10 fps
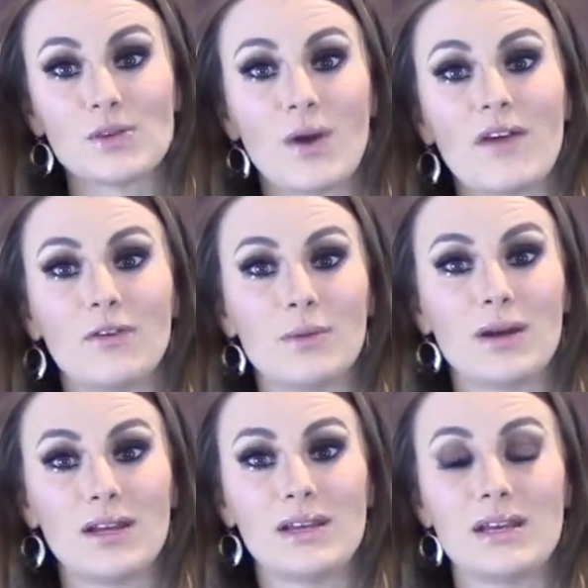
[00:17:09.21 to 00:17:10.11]
so
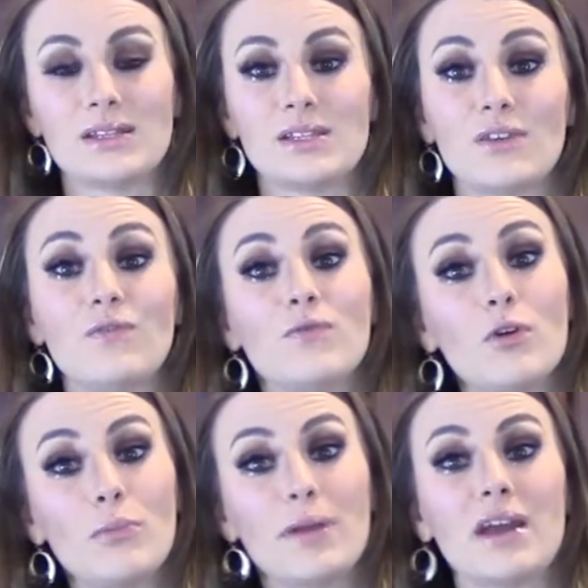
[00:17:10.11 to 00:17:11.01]
everybody gets the
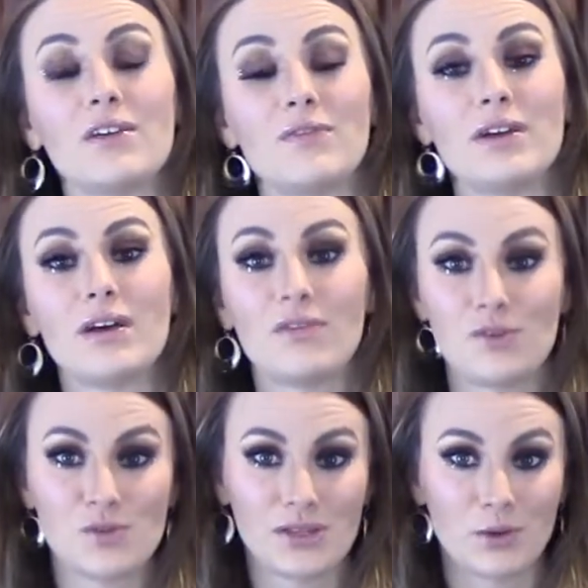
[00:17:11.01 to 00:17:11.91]
full benefit of
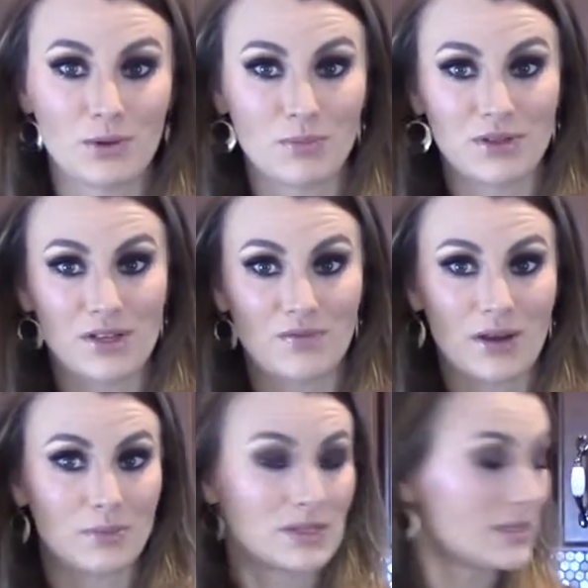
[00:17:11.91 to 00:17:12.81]
those liquid
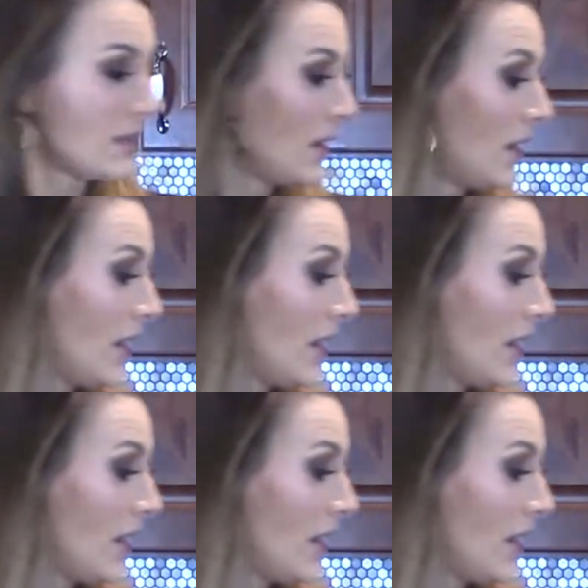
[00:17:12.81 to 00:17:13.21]
multivitamins.